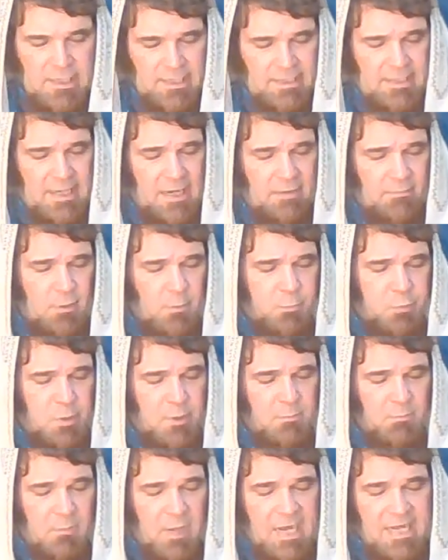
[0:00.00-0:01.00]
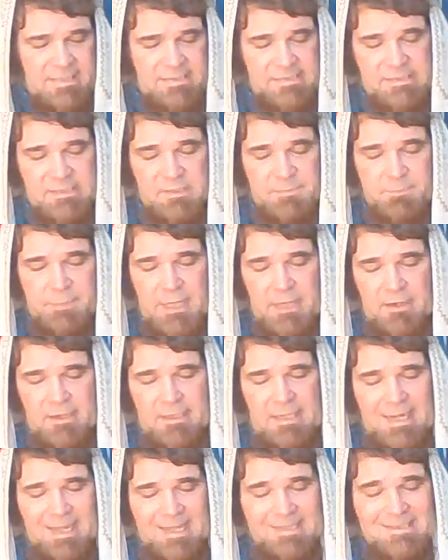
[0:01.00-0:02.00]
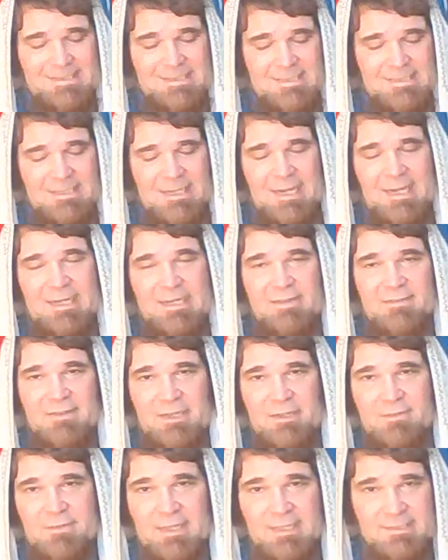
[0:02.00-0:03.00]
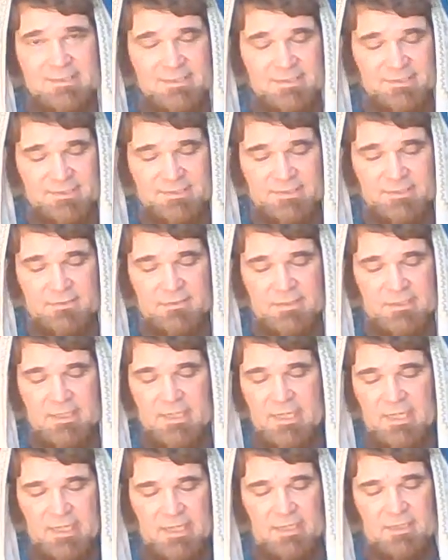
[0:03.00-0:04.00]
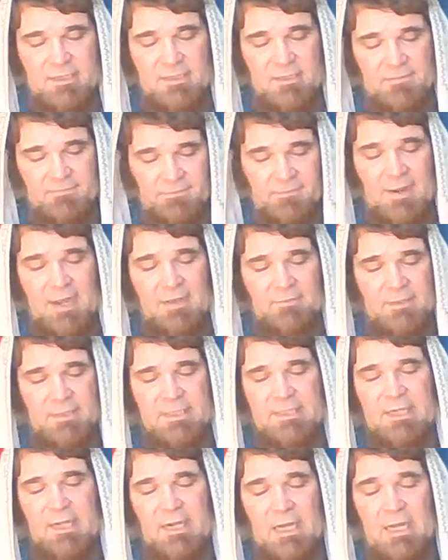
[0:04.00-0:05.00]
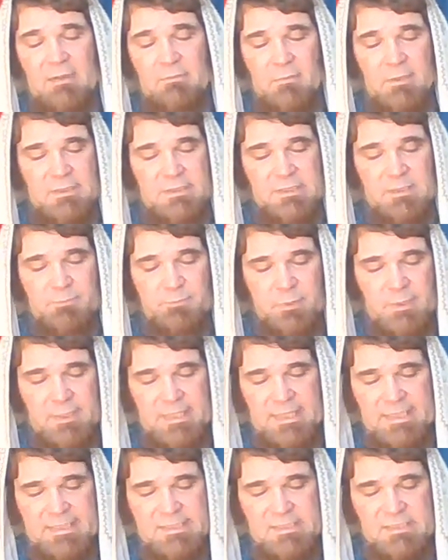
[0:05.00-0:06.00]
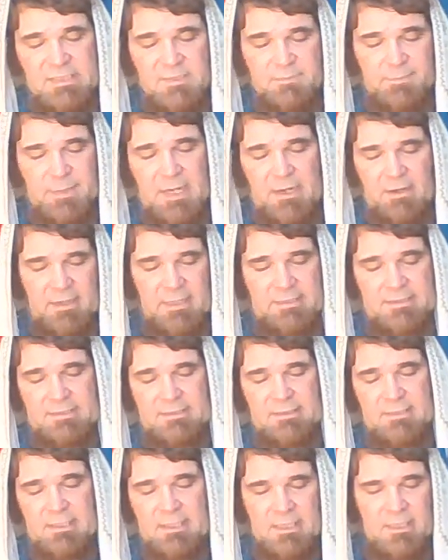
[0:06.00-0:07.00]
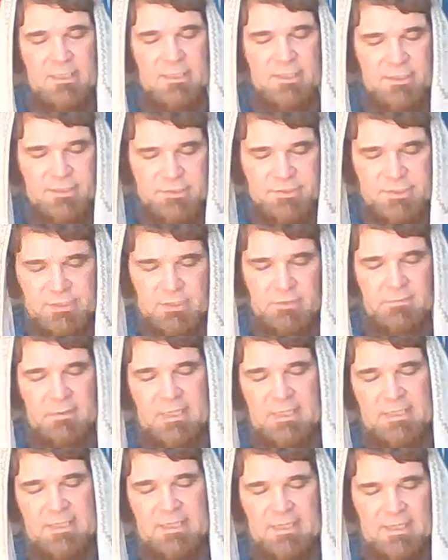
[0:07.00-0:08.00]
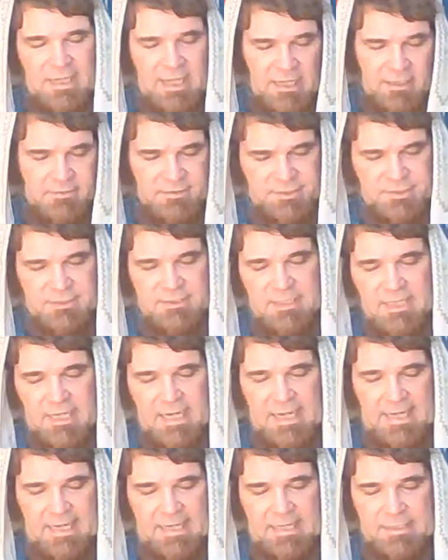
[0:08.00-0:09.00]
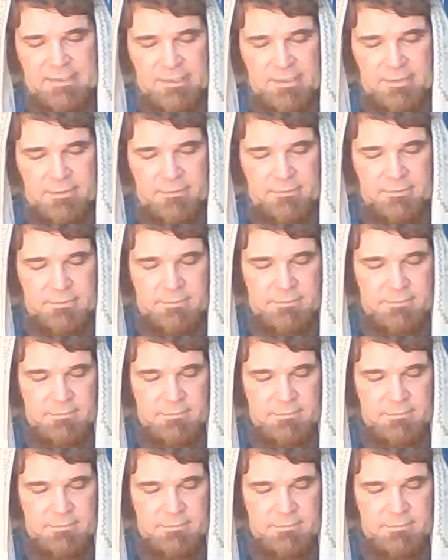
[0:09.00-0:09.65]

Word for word: And I will put my spirit inside of you. That's Yeshua. Father God wants to put his spirit, Yeshua, El Shaddai, in you